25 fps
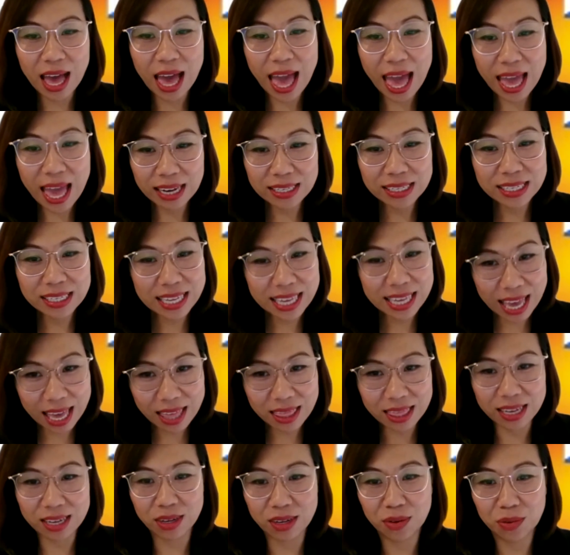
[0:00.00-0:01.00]
and
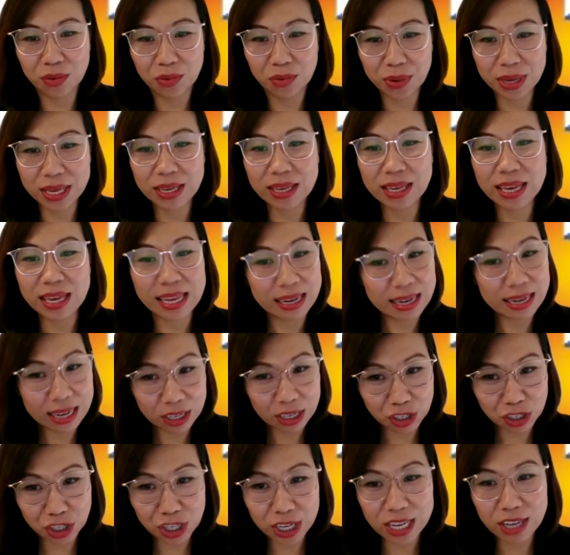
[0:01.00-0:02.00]
together we can
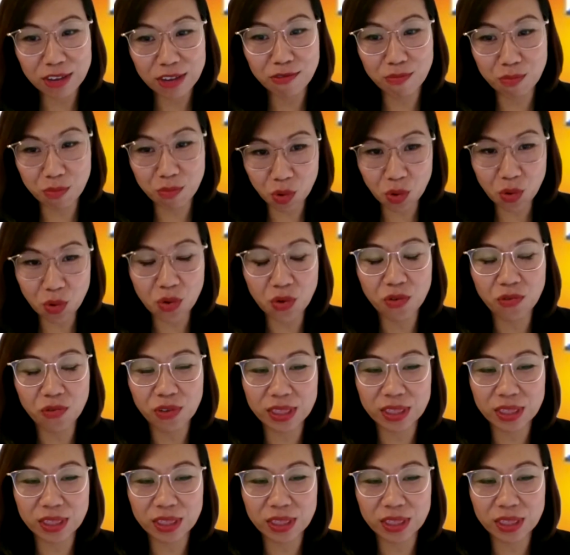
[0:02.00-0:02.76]
achieve more